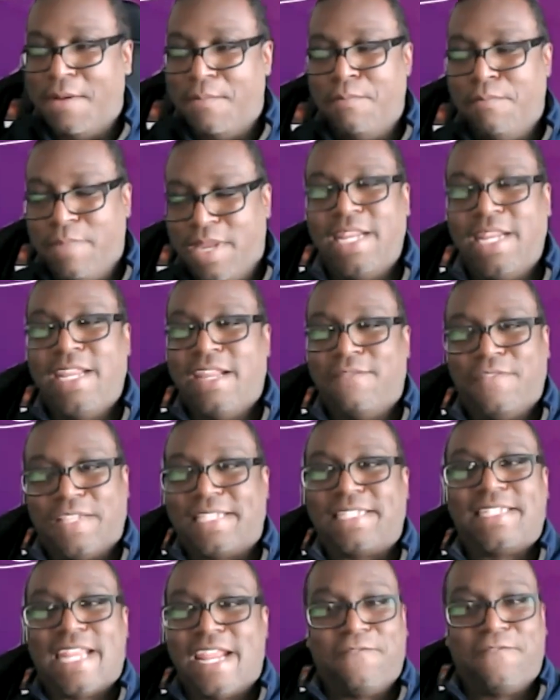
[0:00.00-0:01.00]
many of
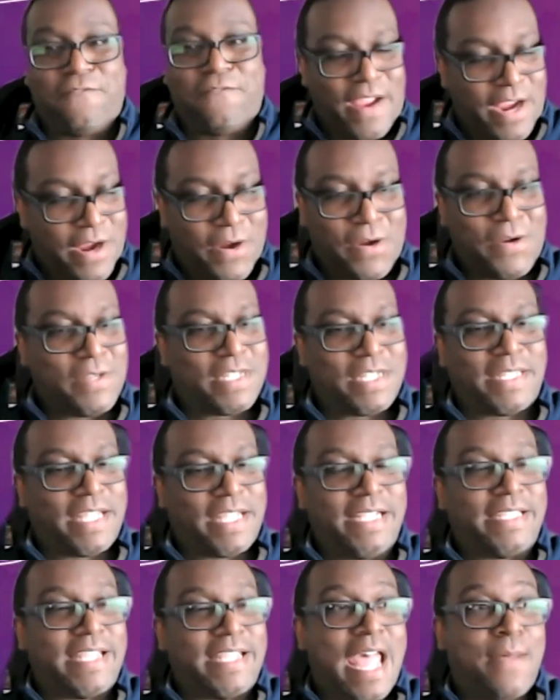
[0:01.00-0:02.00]
the state fairs and
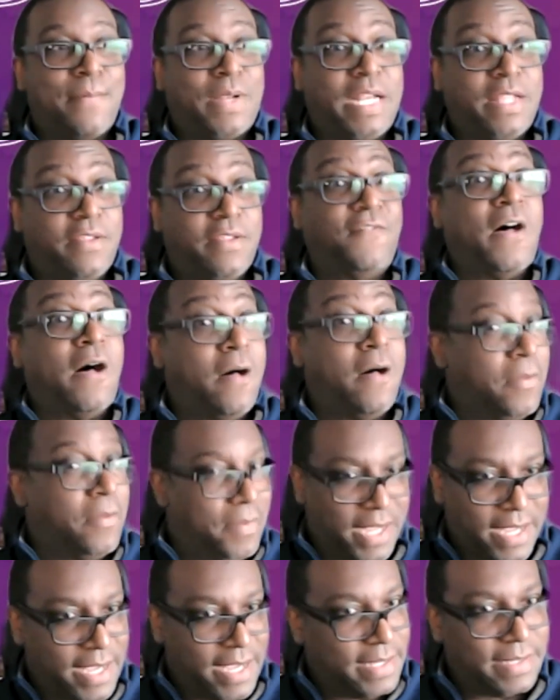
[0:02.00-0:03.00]
things happen in the fall
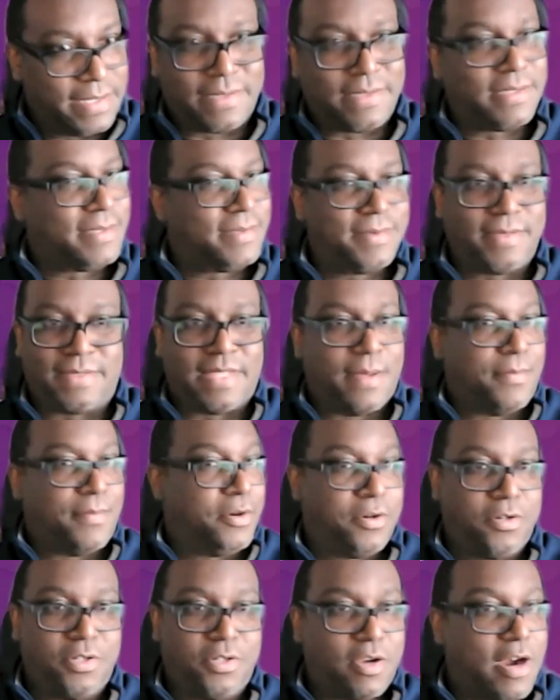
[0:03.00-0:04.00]
because
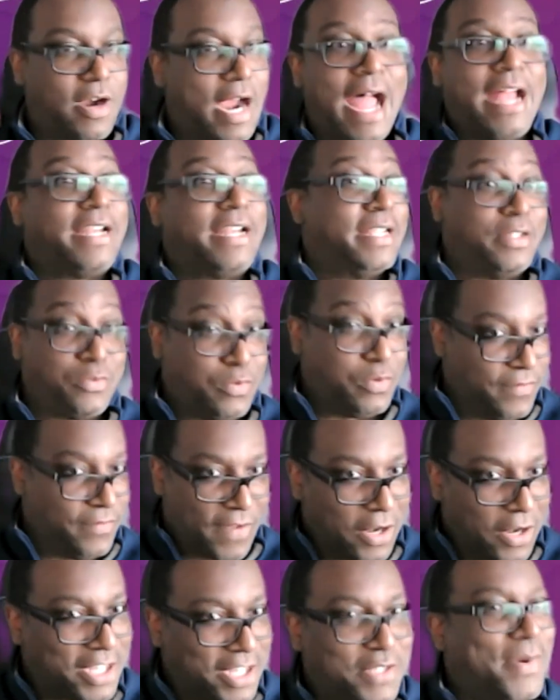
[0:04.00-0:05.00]
summers are hot, as we've
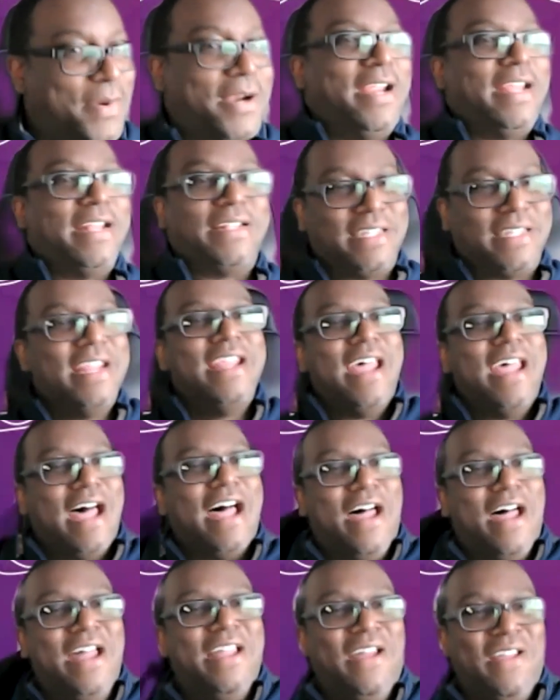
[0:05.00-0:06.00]
all experienced
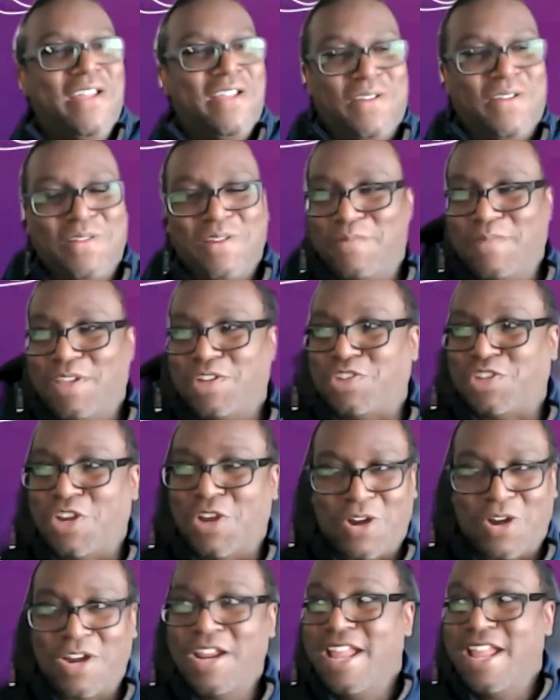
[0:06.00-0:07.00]
this
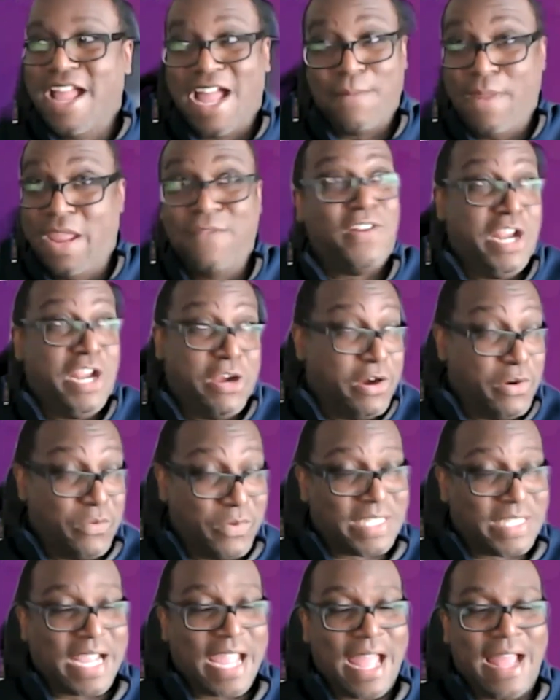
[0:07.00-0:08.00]
year, even here in
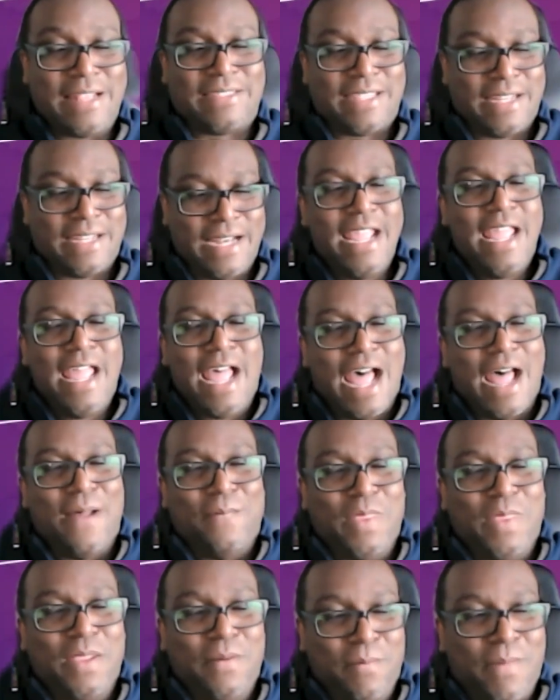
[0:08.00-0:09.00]
Wisconsin.
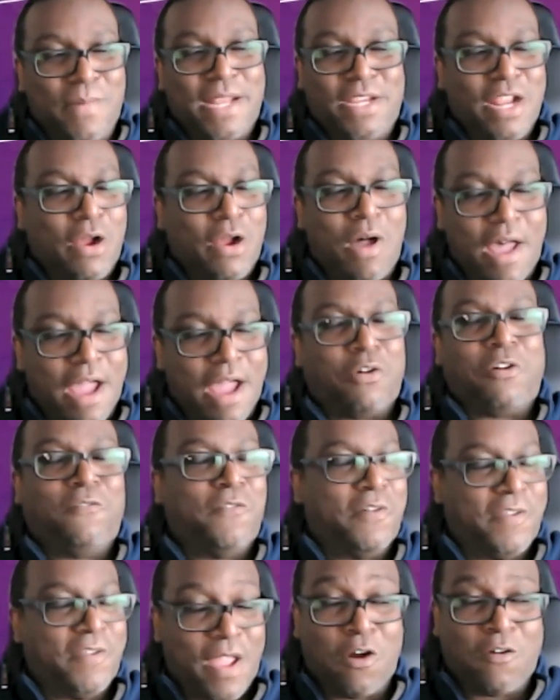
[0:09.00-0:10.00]
But you know,
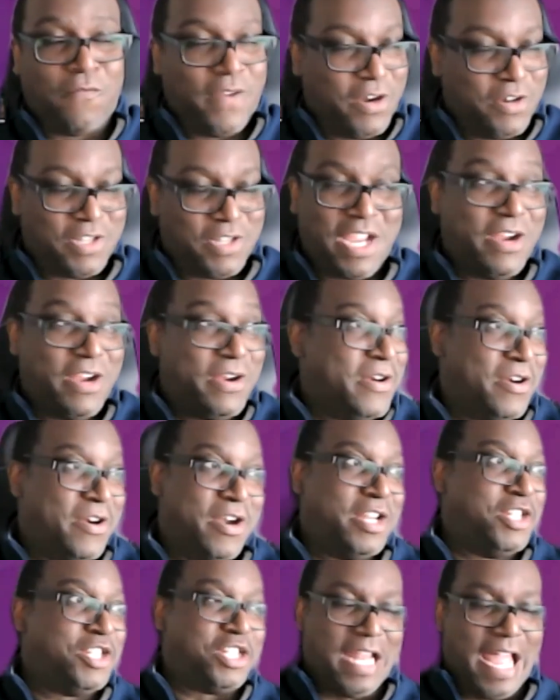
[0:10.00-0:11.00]
our fairs here are
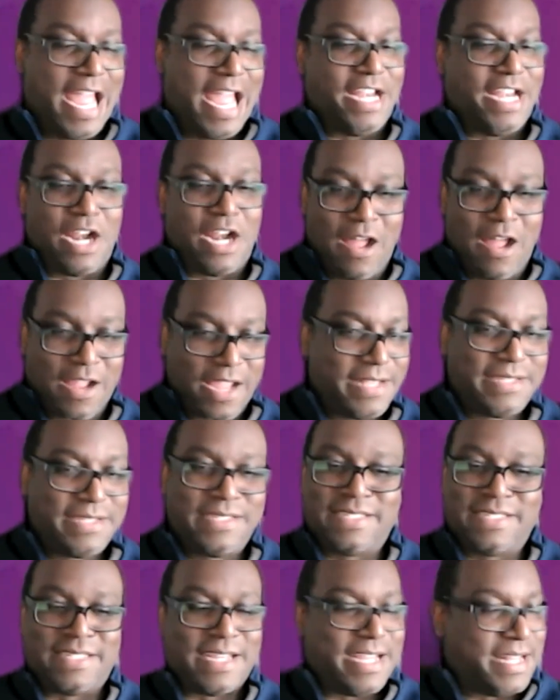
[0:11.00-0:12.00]
in July and
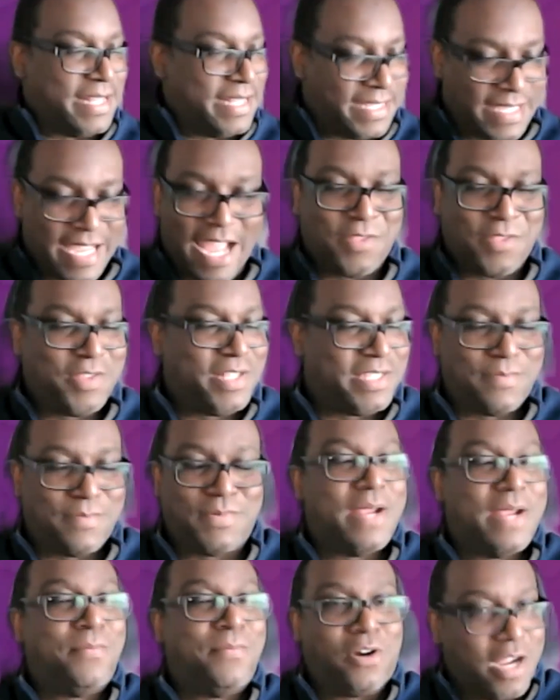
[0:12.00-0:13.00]
August. In the South, it's
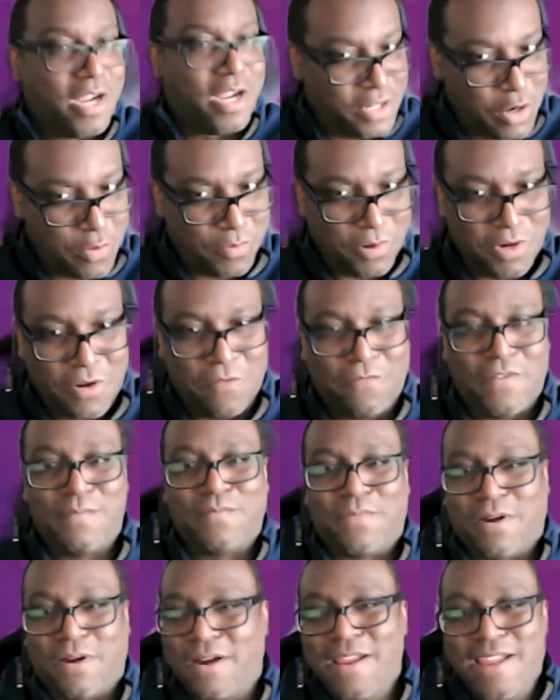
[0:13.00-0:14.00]
September, October,
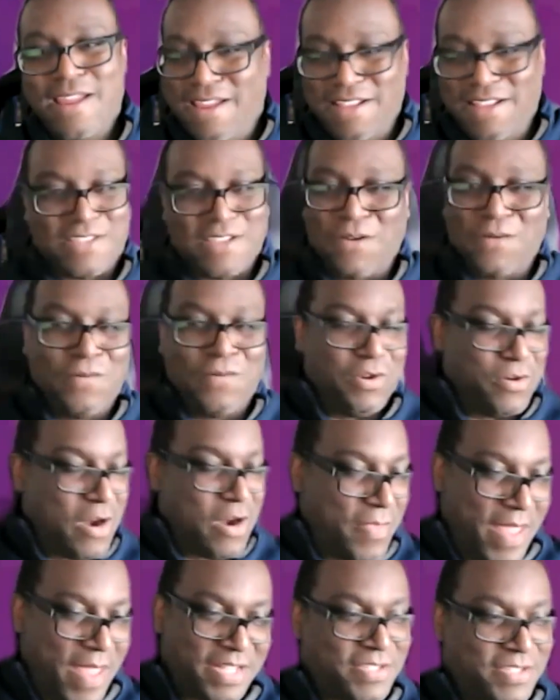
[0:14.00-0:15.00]
November. And so you're
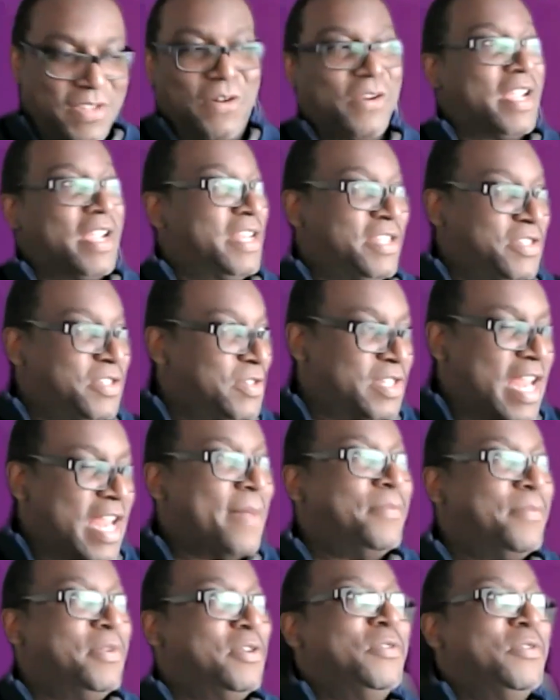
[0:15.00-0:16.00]
on that circuit, you
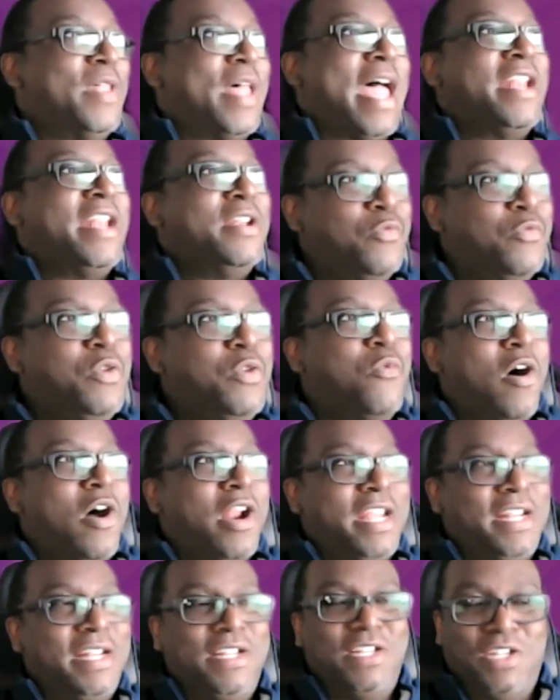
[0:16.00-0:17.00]
stop to do that. And we
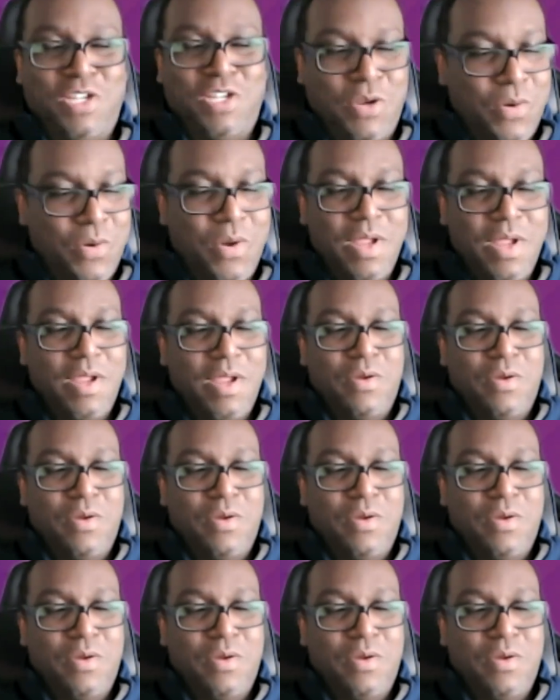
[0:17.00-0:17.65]
wanted to